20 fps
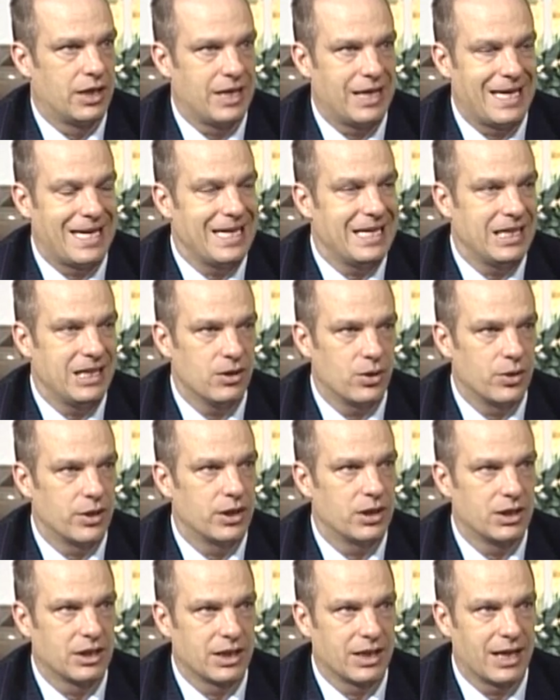any
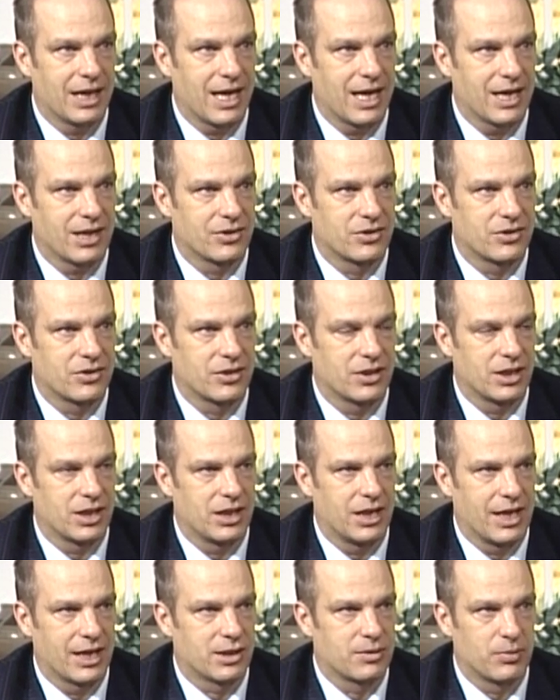oil and gas
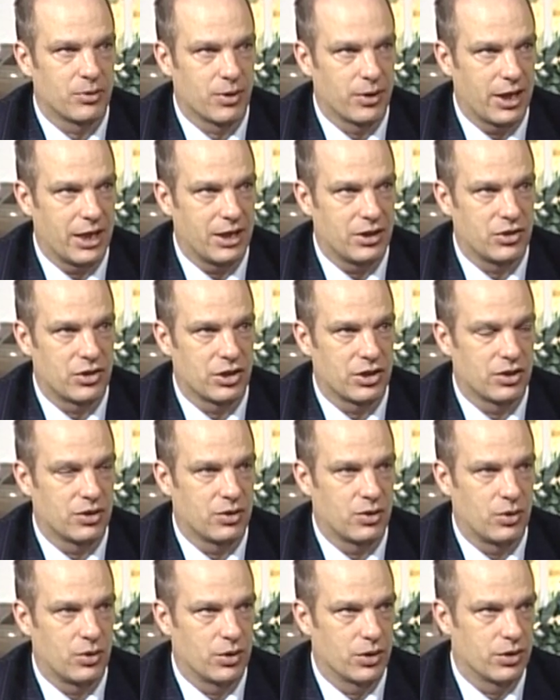exploration
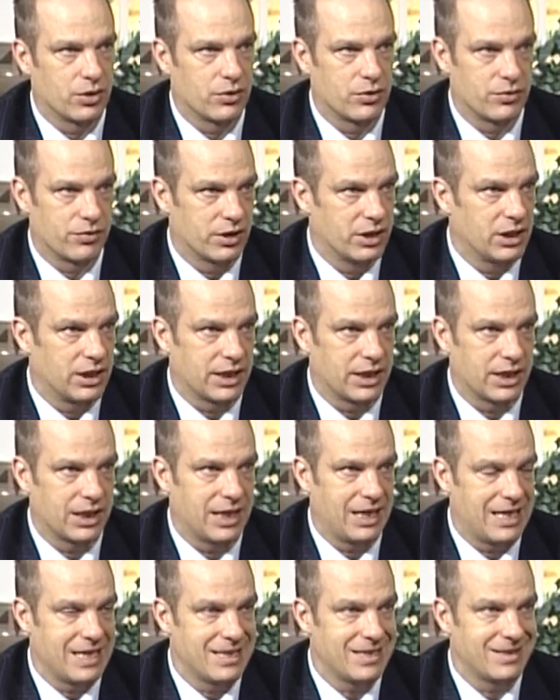or drilling
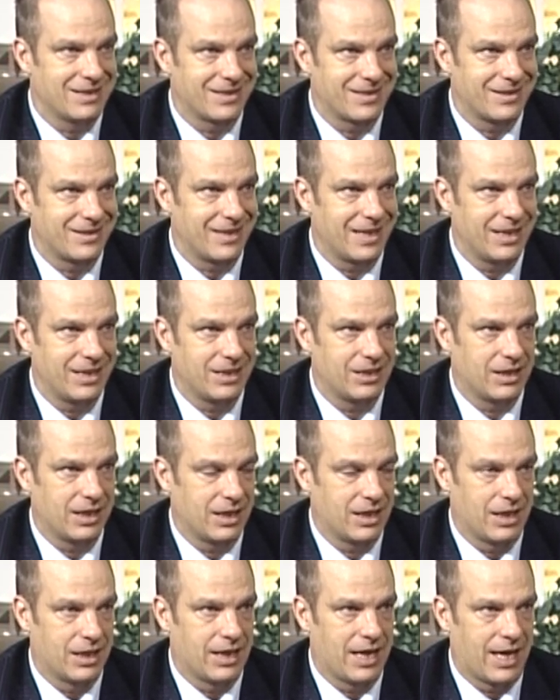in the state,
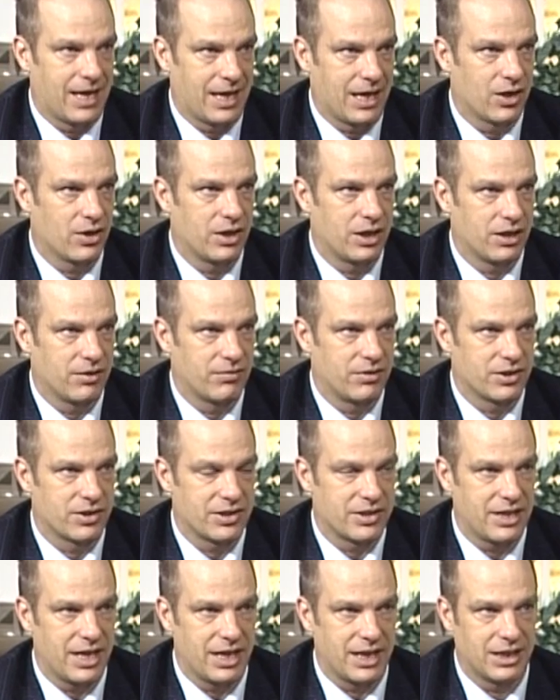in that area of the
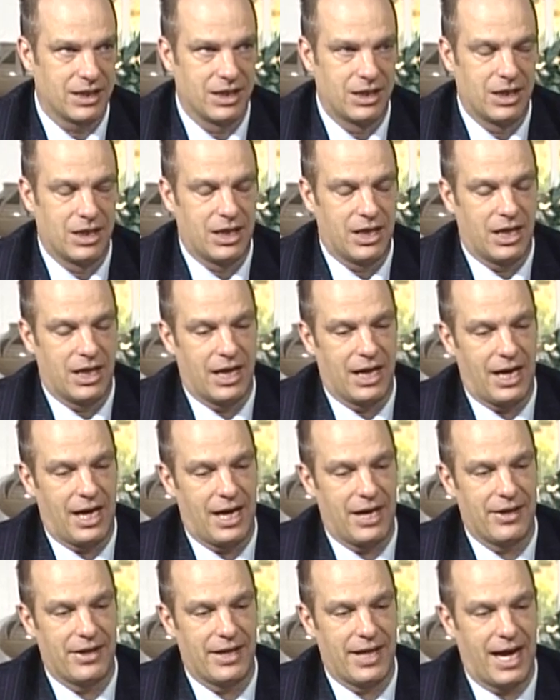state. Wow.
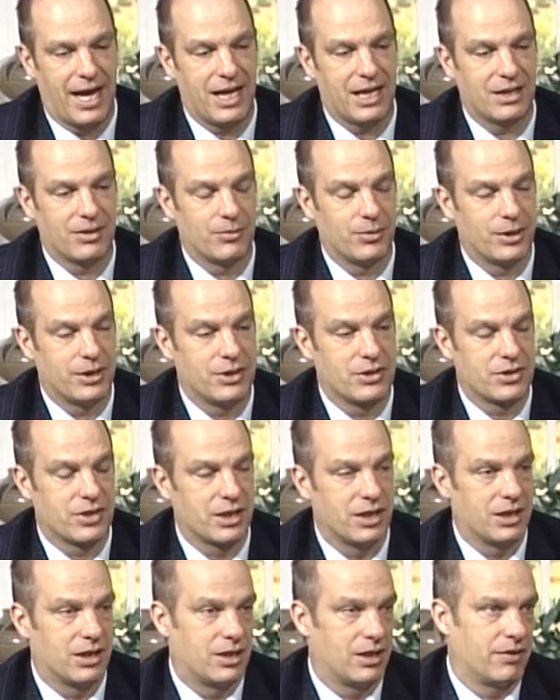And that was
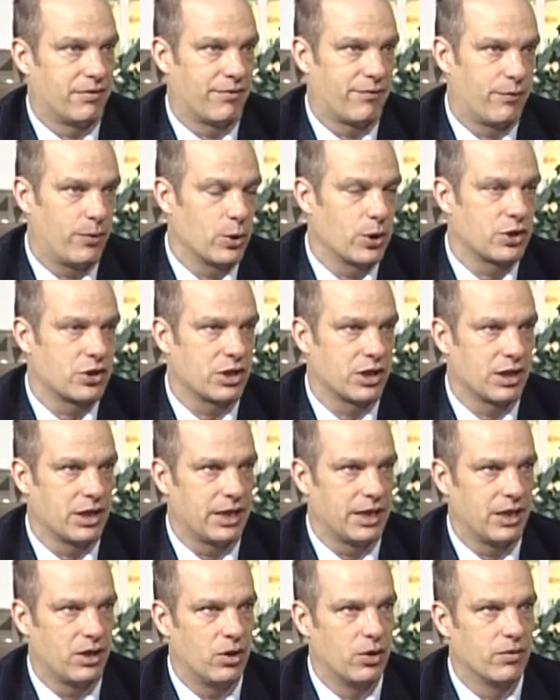
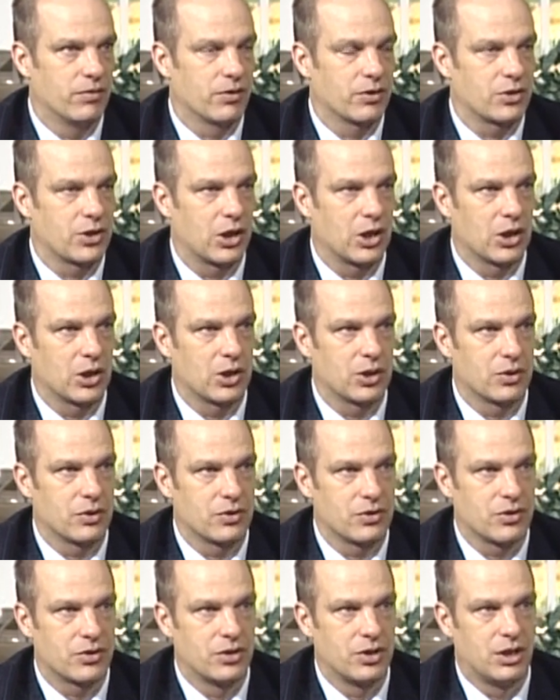fortunately
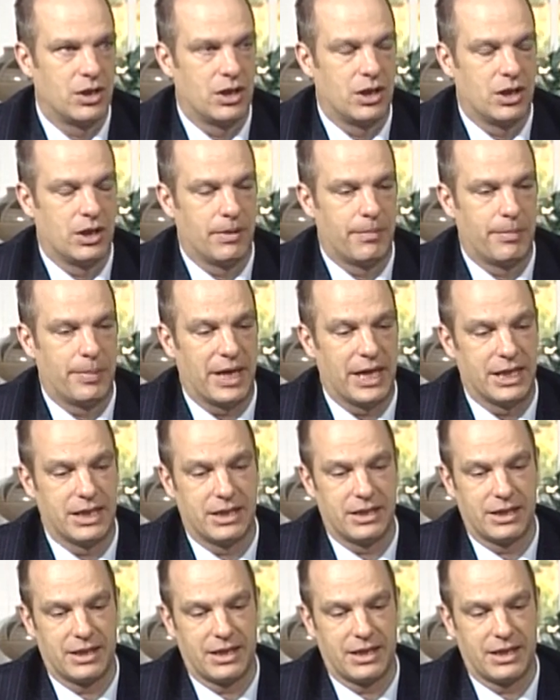overturned, but